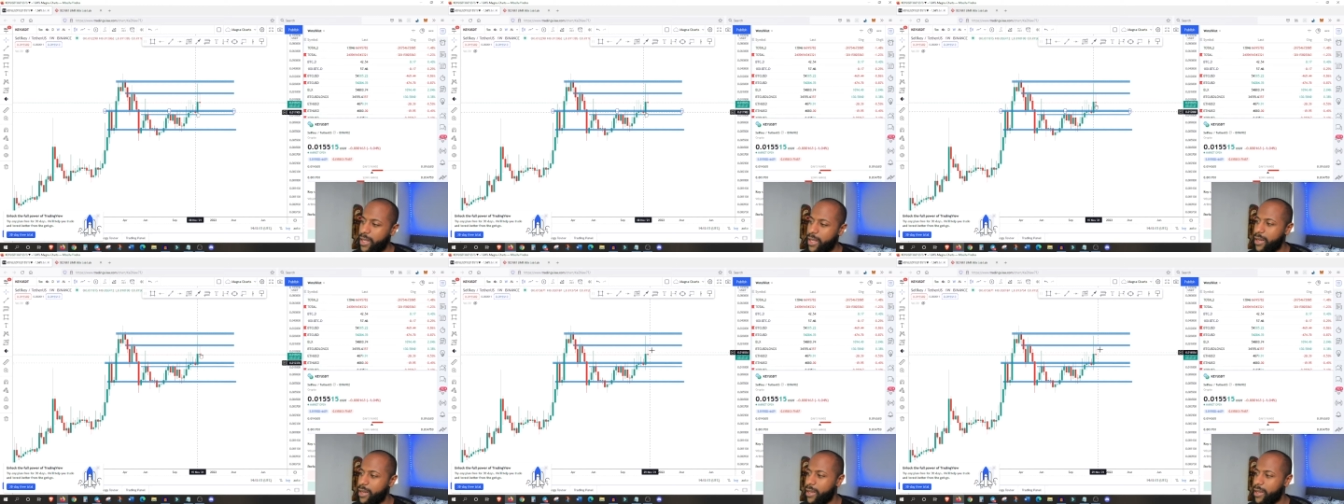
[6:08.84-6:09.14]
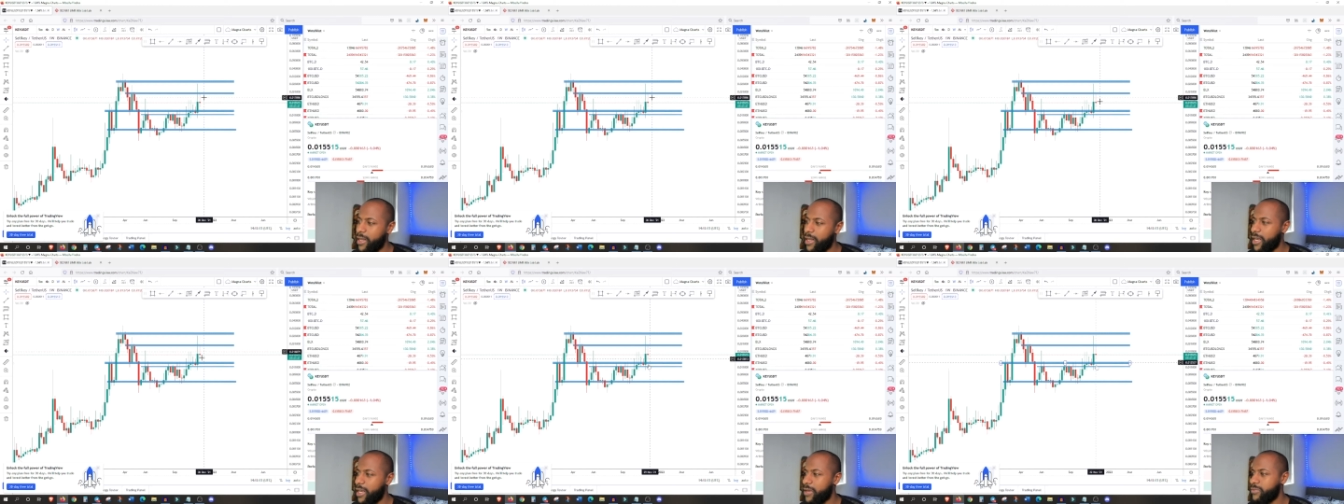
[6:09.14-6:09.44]
of
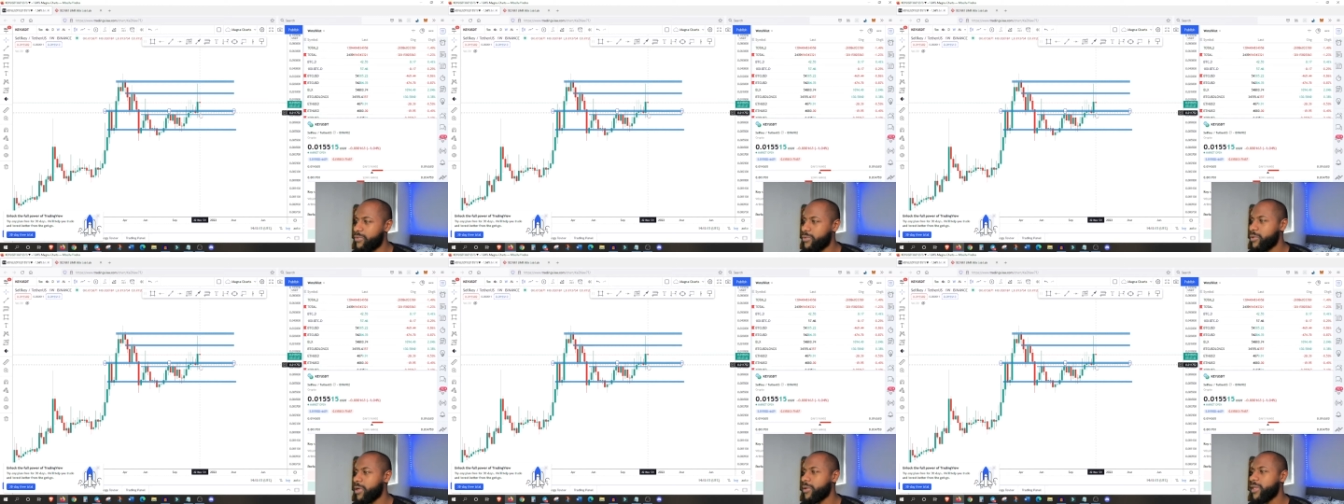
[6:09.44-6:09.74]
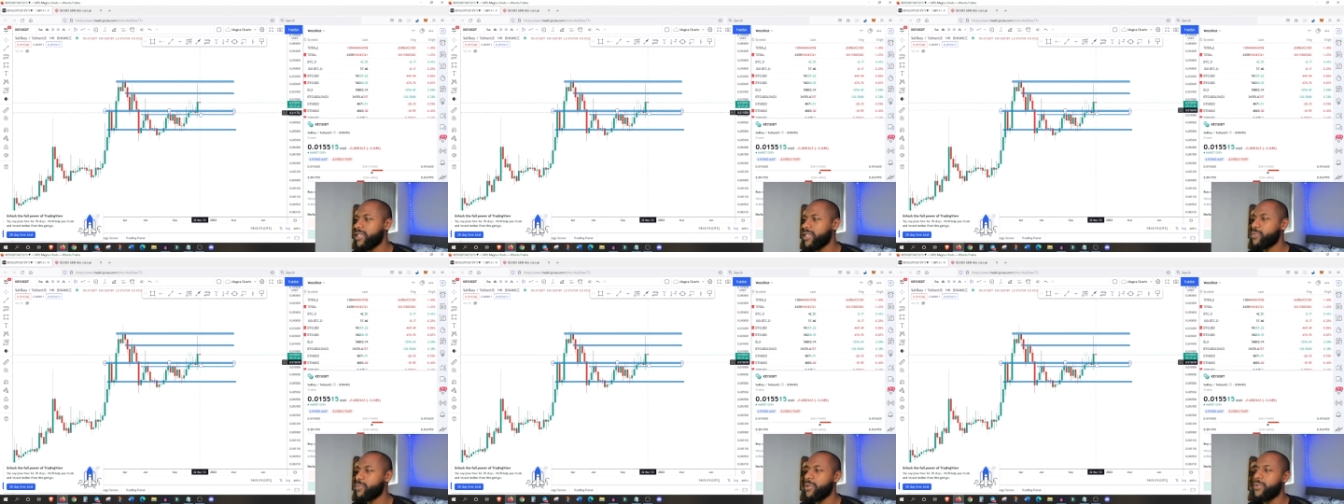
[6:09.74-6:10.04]
that
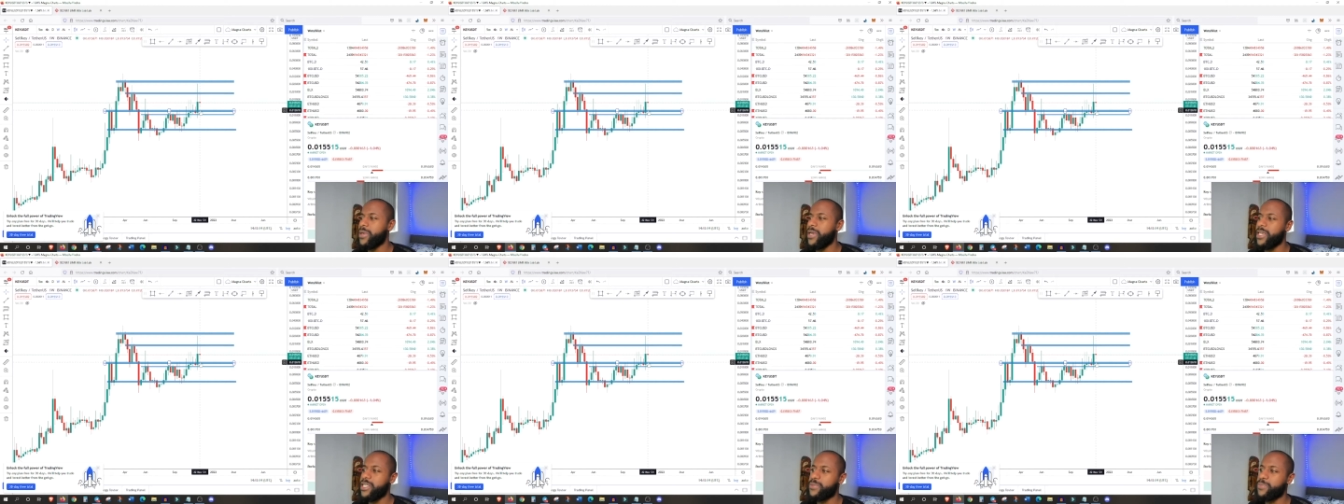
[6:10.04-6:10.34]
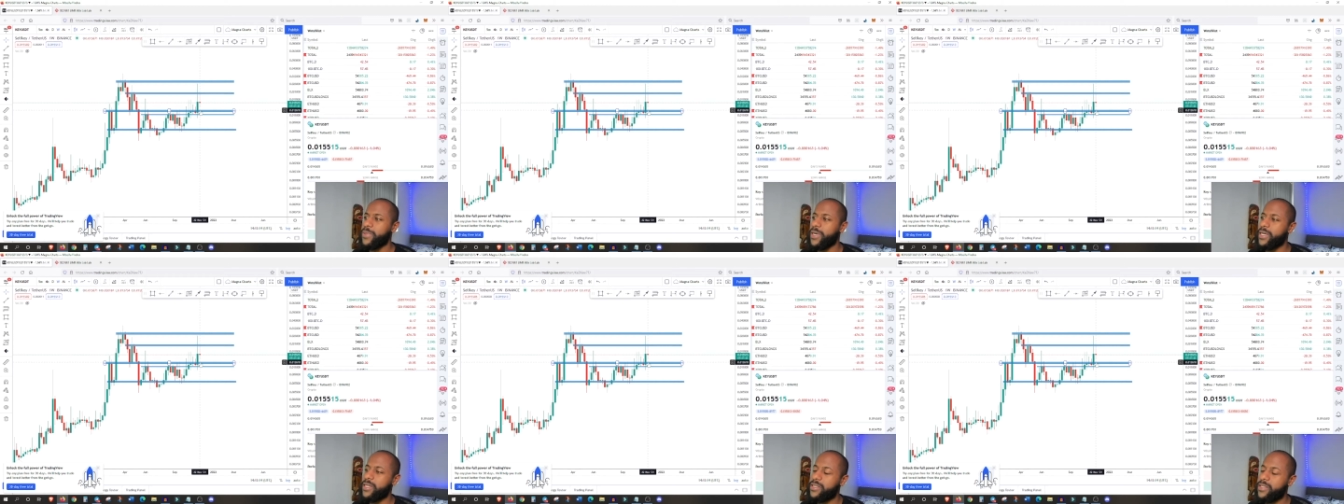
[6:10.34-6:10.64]
level, and that's why we
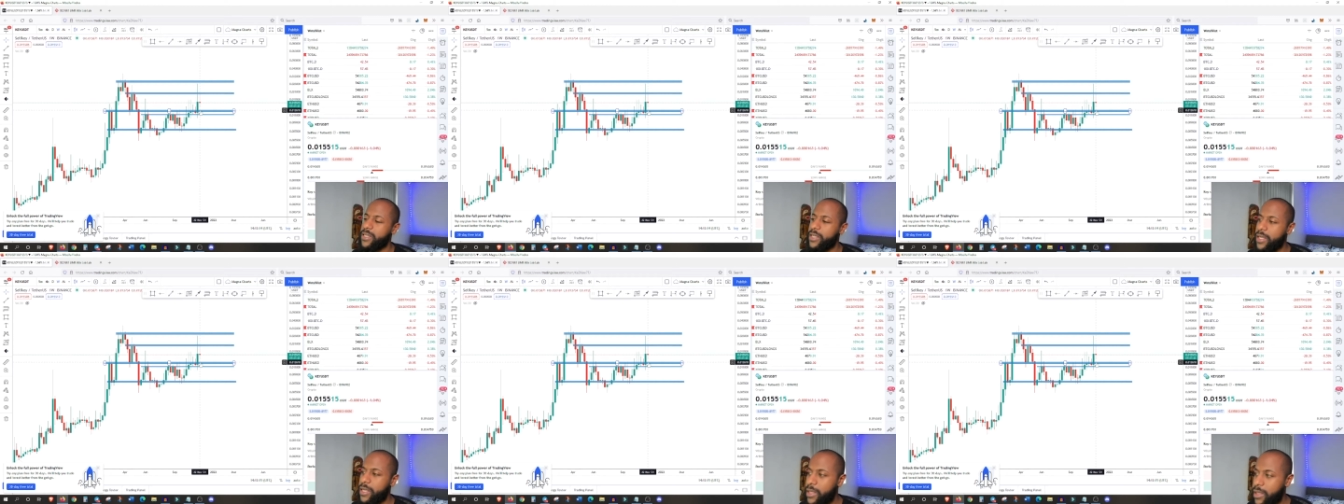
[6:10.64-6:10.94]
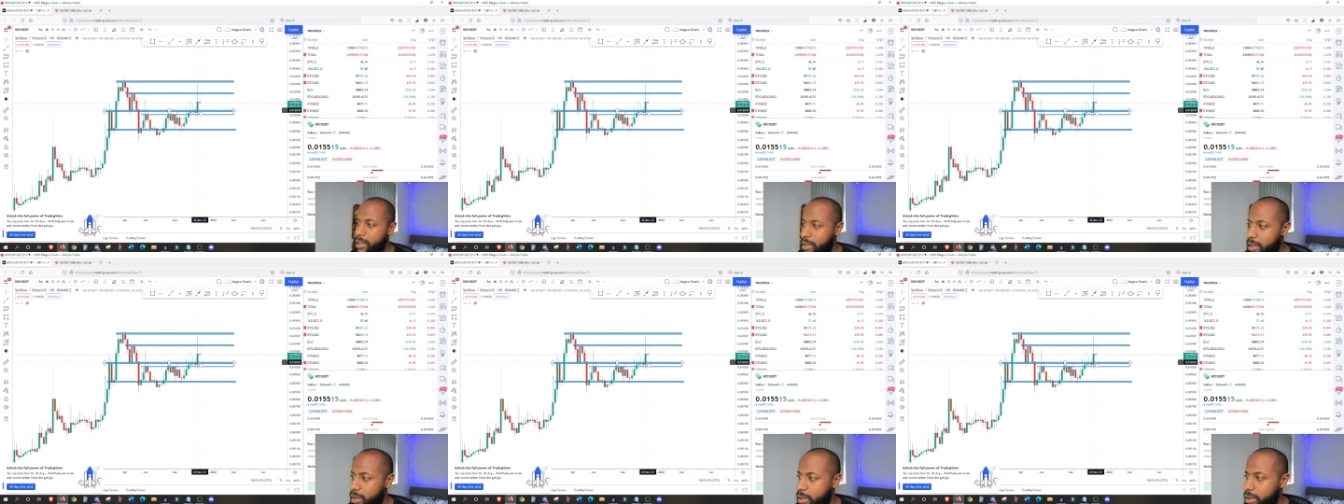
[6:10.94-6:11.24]
can expect